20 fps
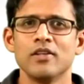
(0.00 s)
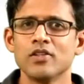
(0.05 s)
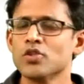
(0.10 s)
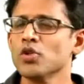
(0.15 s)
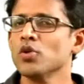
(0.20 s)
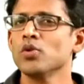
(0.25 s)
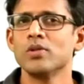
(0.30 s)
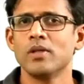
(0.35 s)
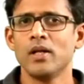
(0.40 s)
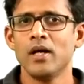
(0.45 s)

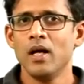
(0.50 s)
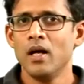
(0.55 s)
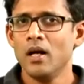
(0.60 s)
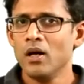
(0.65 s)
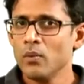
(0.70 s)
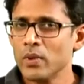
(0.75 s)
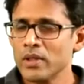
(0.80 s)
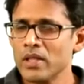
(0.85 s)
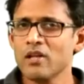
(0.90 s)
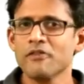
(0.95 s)
Soon,
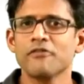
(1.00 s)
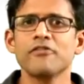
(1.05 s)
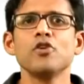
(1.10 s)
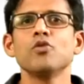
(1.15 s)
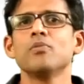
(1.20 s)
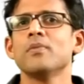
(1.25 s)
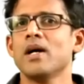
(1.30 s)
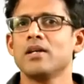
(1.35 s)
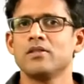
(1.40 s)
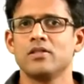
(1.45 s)
within a
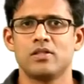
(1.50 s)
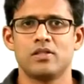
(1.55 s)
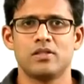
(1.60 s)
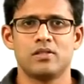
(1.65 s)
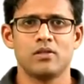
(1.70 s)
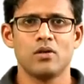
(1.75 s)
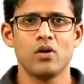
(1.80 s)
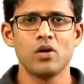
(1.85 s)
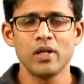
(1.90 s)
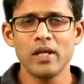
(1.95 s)
few
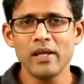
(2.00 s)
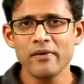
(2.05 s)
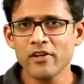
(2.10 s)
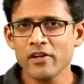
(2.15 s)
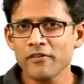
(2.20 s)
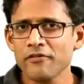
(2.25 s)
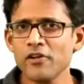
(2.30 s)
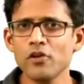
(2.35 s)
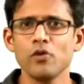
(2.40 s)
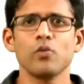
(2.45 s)
months or
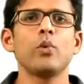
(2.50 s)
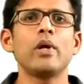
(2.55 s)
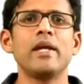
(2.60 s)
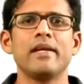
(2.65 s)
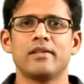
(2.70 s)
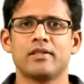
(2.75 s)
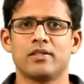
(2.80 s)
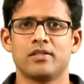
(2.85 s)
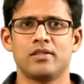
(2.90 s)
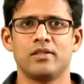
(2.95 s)
even a few
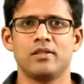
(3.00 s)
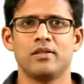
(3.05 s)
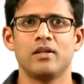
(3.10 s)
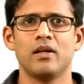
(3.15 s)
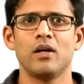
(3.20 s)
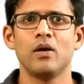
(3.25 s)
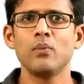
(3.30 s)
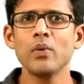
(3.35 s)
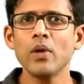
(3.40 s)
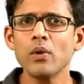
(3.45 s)
weeks,
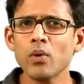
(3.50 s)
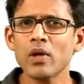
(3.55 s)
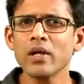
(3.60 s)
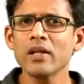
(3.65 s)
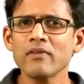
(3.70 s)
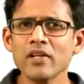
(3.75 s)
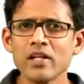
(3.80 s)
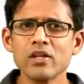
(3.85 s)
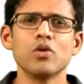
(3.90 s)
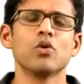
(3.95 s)
we
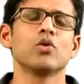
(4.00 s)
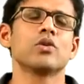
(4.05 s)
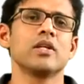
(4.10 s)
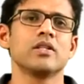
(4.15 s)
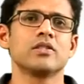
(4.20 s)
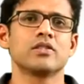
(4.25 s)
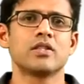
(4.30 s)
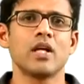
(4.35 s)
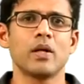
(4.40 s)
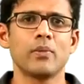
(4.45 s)
won't even
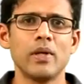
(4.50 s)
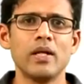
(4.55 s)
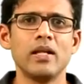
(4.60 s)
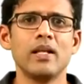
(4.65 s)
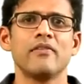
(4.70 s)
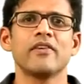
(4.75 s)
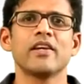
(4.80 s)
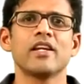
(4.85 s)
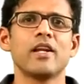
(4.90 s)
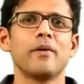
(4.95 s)
notice that we're
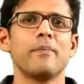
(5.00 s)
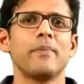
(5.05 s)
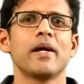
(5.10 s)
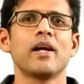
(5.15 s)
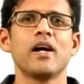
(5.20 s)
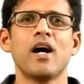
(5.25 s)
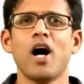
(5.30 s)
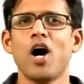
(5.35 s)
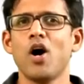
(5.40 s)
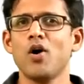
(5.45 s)
living in a
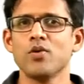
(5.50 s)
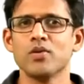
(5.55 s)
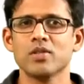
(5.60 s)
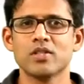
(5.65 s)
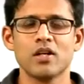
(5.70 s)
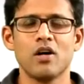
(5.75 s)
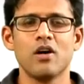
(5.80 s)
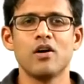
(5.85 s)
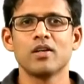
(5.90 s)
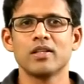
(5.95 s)
bigger
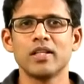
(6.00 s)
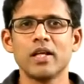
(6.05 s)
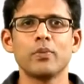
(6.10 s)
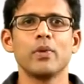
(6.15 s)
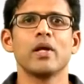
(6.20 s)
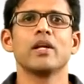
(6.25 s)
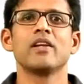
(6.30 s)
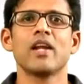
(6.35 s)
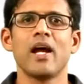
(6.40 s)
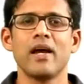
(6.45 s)
house or
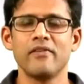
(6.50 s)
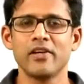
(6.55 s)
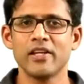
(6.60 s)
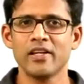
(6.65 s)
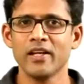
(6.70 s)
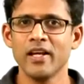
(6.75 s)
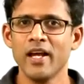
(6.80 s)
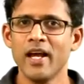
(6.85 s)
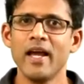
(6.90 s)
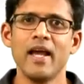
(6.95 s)
that we're
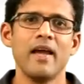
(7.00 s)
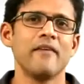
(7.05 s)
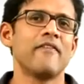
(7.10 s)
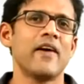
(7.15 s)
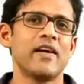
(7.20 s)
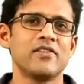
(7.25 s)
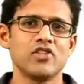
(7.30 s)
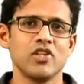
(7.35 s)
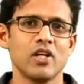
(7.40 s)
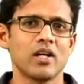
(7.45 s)
driving a
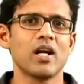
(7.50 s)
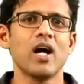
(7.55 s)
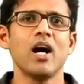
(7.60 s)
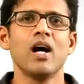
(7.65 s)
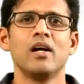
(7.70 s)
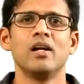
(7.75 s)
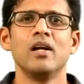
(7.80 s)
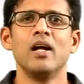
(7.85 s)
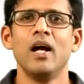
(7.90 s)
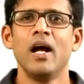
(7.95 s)
fancier
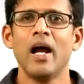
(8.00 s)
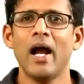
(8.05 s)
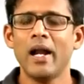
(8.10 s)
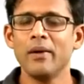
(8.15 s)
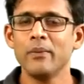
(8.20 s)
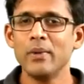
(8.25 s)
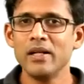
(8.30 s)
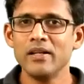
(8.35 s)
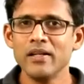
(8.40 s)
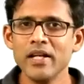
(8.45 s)
car
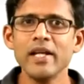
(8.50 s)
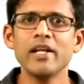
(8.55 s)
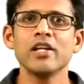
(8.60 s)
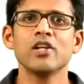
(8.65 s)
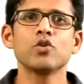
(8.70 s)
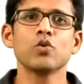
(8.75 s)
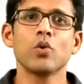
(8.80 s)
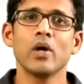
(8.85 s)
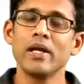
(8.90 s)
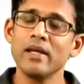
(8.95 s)
and we'll need
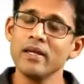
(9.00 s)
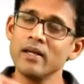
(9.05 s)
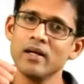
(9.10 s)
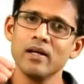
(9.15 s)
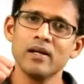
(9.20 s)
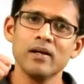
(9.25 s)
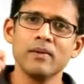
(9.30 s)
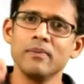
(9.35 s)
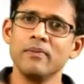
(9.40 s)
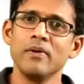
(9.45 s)
into a,
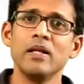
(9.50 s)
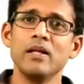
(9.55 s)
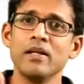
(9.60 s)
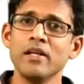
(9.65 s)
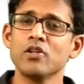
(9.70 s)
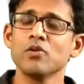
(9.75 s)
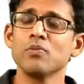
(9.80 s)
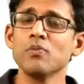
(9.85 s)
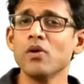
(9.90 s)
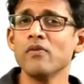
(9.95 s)
uh, we'll
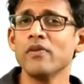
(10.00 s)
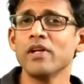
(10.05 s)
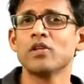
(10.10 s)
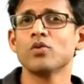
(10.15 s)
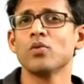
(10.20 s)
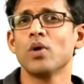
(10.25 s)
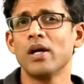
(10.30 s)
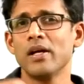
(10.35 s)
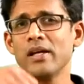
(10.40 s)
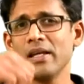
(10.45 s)
need to move
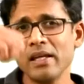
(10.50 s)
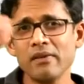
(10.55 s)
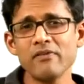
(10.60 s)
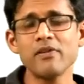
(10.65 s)
into an